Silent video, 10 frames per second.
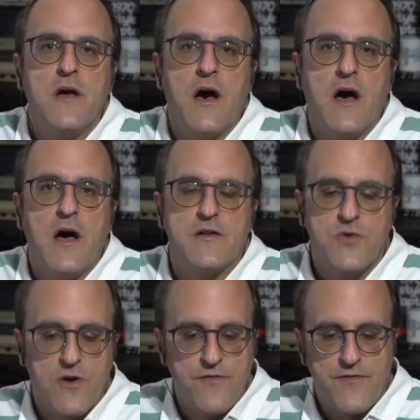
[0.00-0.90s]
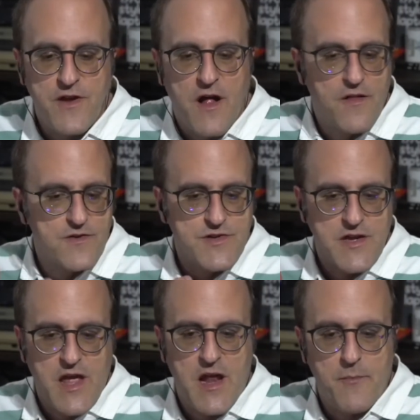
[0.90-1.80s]
$250.
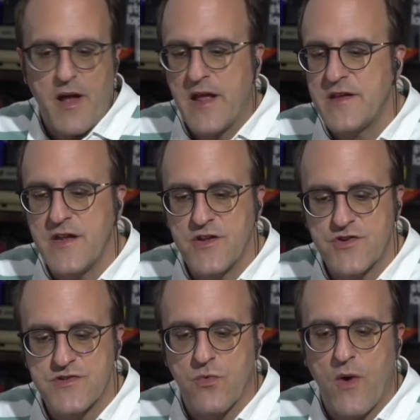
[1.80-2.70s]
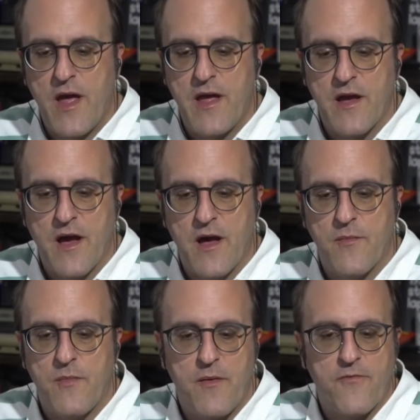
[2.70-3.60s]
Again, about 18 inches away,
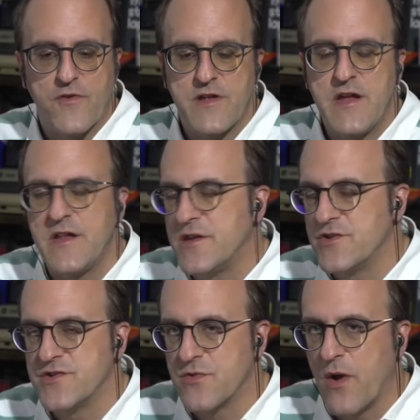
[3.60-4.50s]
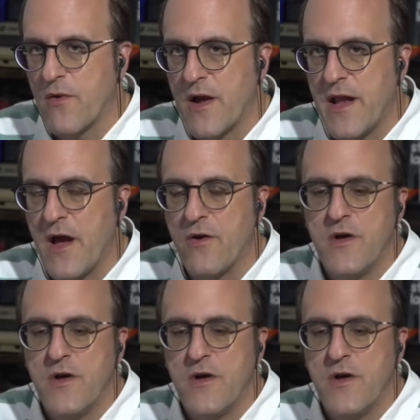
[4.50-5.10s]
maybe a foot to 18 inches away right now.